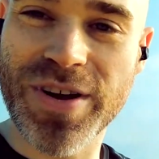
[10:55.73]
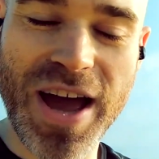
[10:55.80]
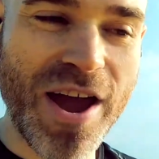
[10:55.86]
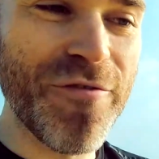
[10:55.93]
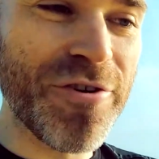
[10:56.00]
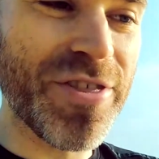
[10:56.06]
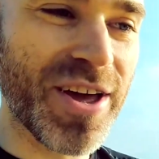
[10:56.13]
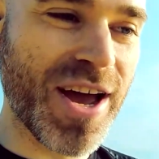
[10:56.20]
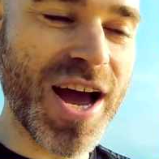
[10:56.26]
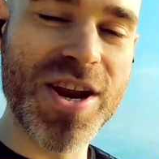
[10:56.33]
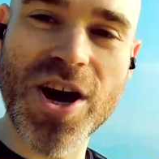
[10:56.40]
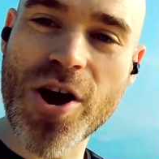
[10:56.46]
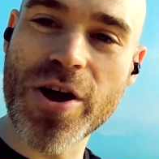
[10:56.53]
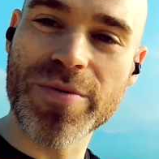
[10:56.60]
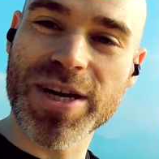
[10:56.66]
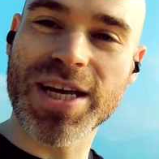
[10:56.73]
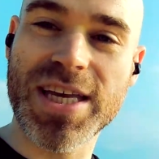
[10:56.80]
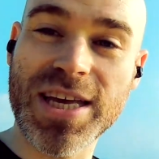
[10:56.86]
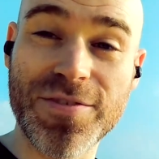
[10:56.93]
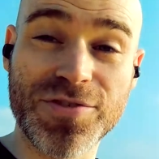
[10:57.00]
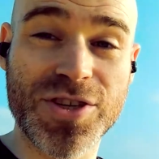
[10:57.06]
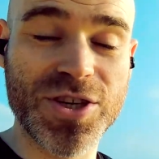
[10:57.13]
everything I know I'm going to
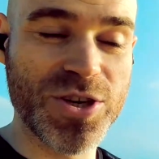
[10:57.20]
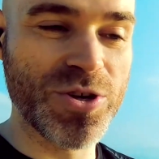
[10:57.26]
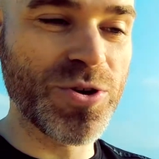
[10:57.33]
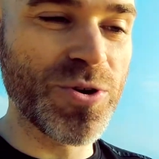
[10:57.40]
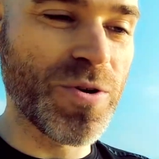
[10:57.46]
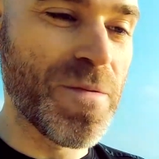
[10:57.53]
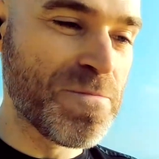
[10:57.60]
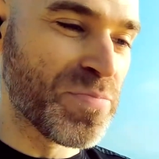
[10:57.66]
give to you